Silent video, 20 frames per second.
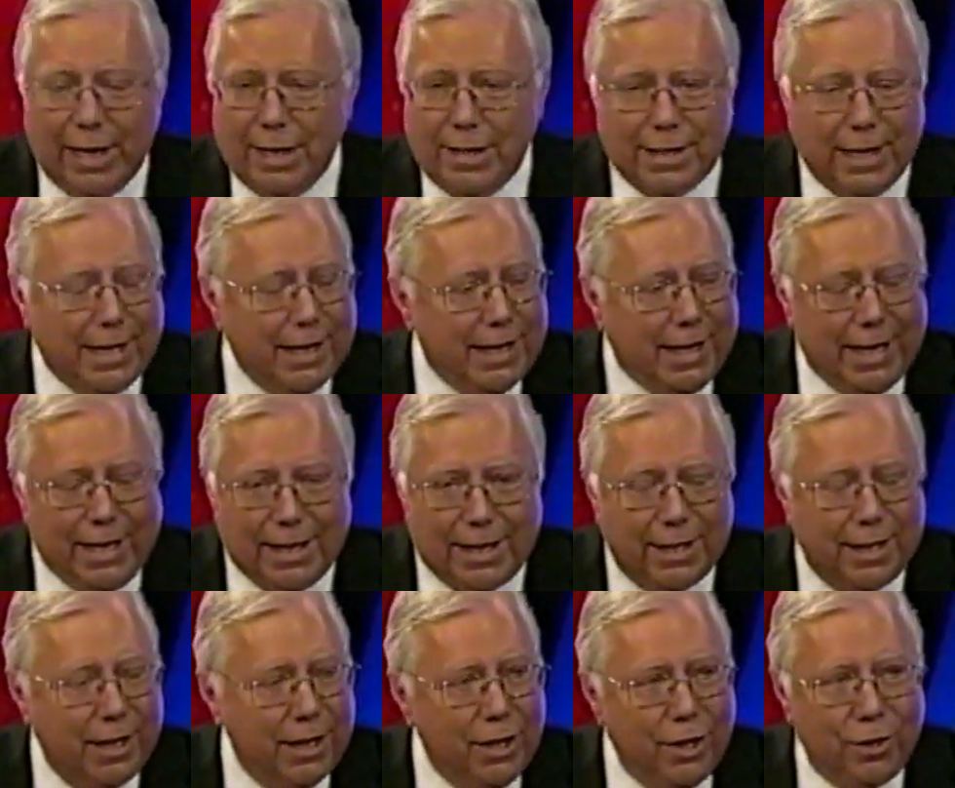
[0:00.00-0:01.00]
He
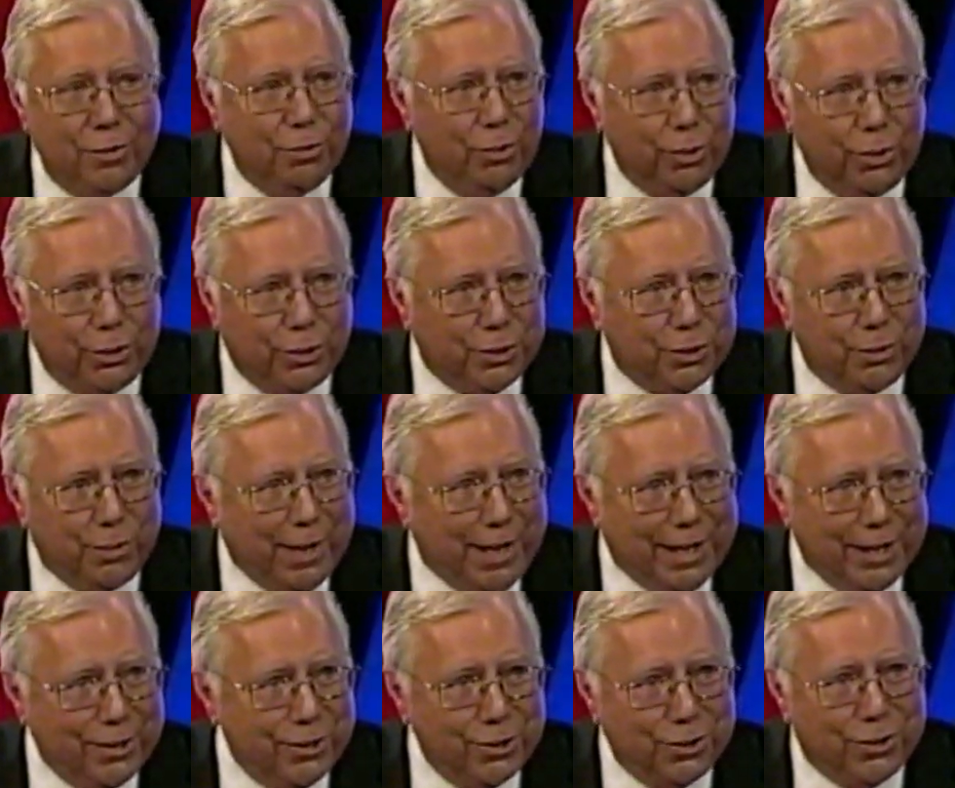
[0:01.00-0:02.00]
dedicated rules to
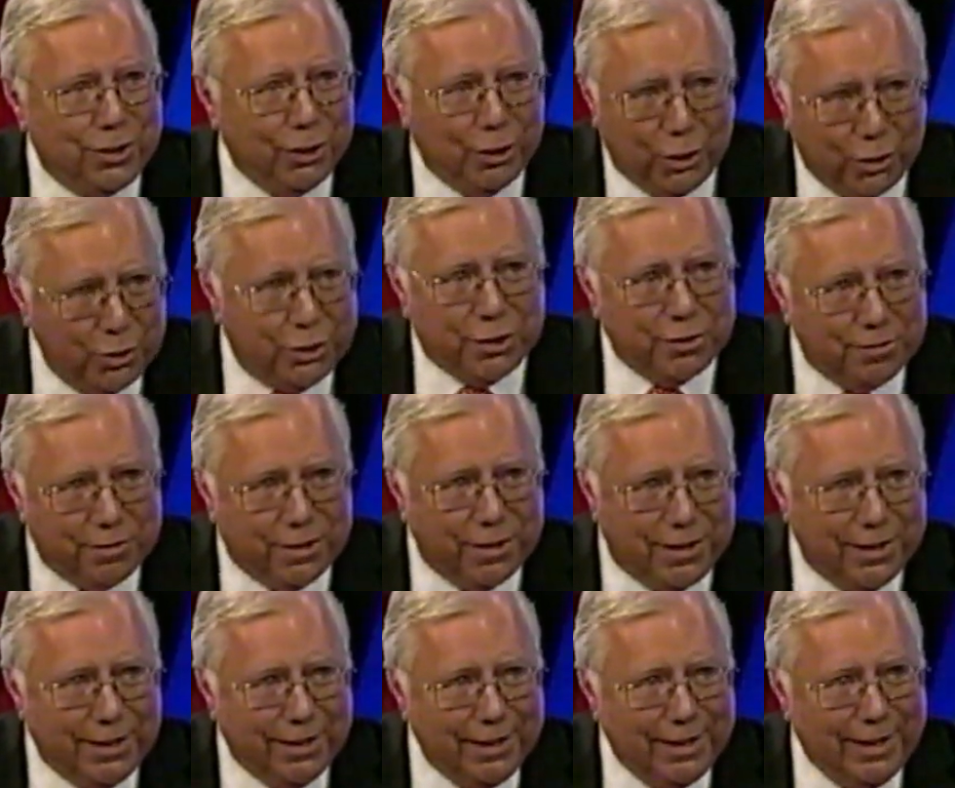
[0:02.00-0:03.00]
radicals to Lucifer.